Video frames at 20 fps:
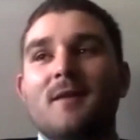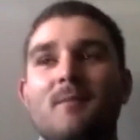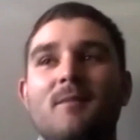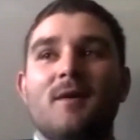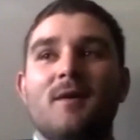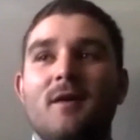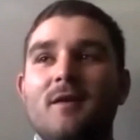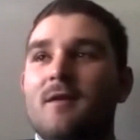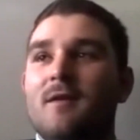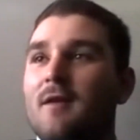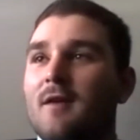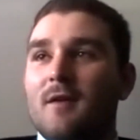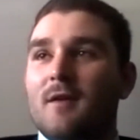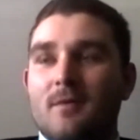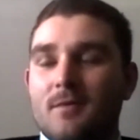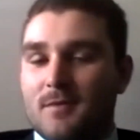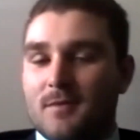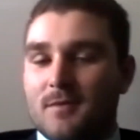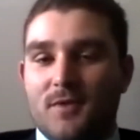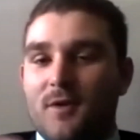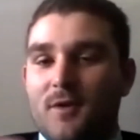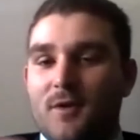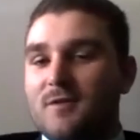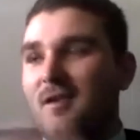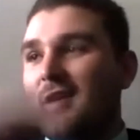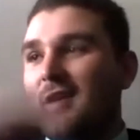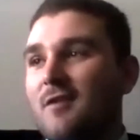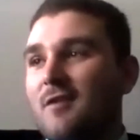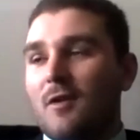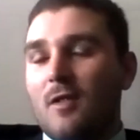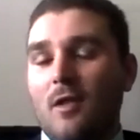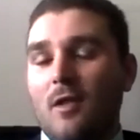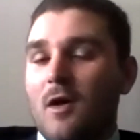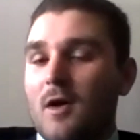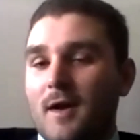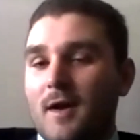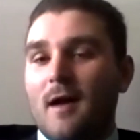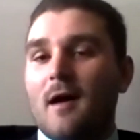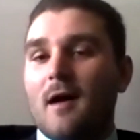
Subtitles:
but those days are long gone.